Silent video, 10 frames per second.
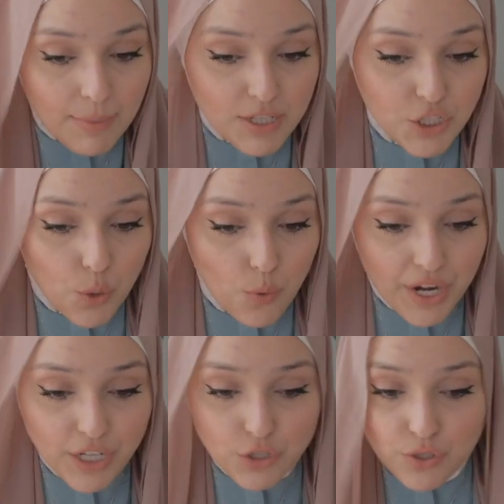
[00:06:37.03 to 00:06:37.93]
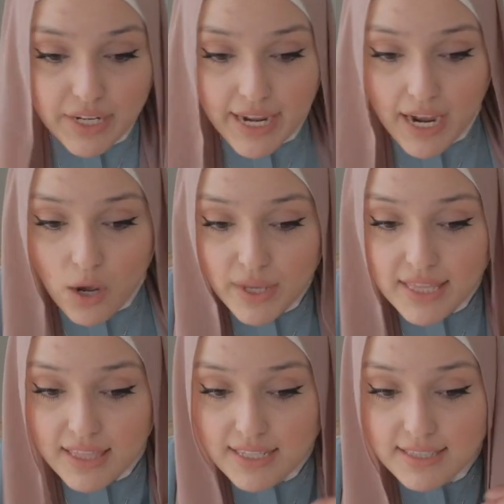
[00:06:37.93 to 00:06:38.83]
So what I do now,
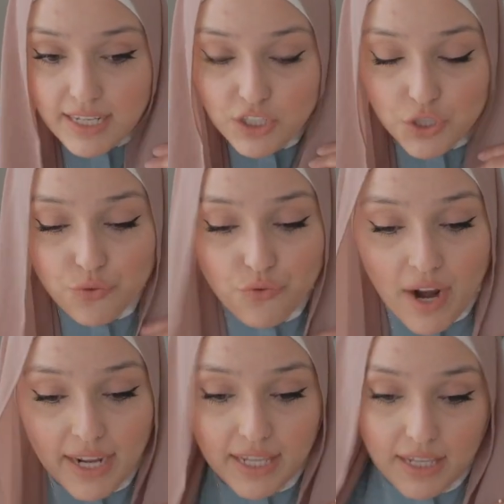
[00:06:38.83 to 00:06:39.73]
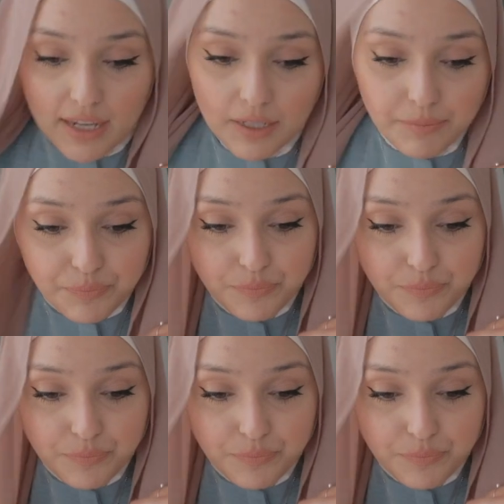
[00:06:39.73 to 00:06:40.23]
this section right here,